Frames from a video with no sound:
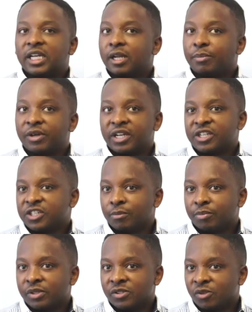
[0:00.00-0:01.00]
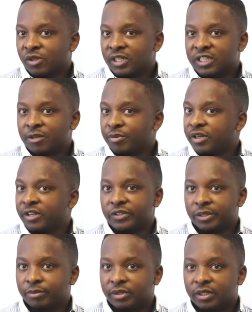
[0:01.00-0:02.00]
Tenderpreneurship is not
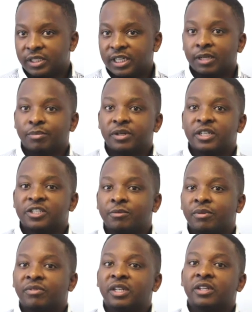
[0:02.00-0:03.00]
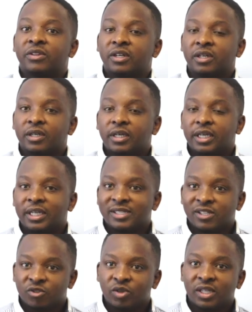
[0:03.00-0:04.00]
entrepreneurship. Tenderpreneurship, if anything, it
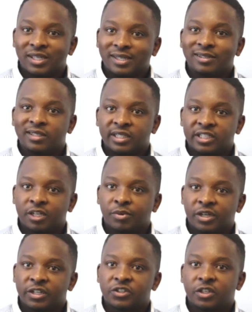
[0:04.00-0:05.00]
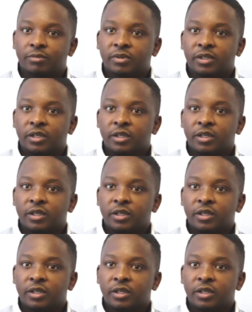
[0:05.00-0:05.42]
has actually killed entrepreneurship.